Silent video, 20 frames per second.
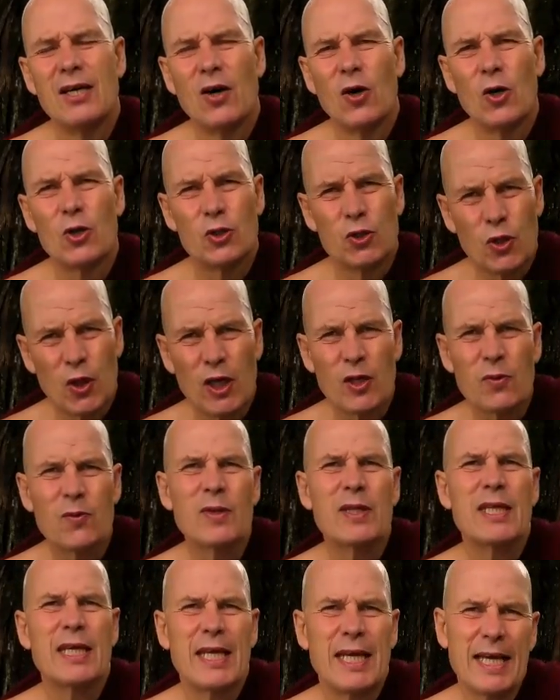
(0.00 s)
or joined
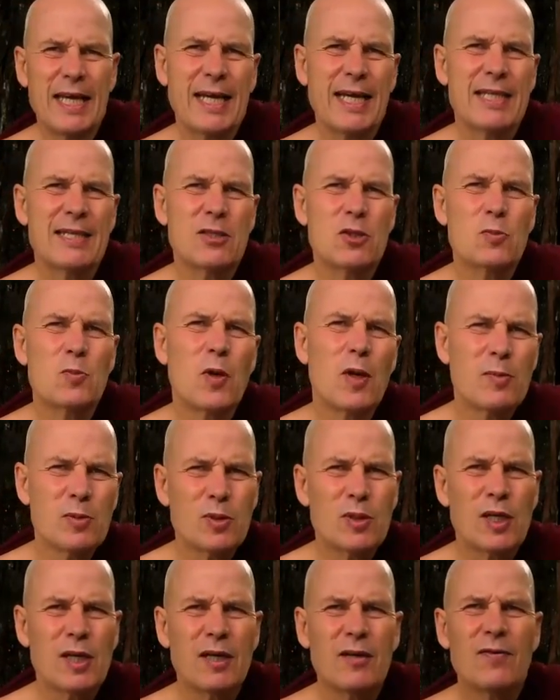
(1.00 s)
with the egg and the sperm
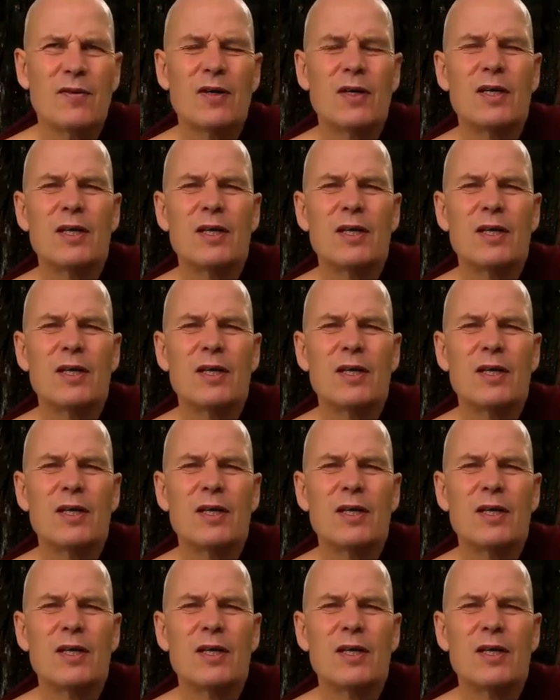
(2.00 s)
cell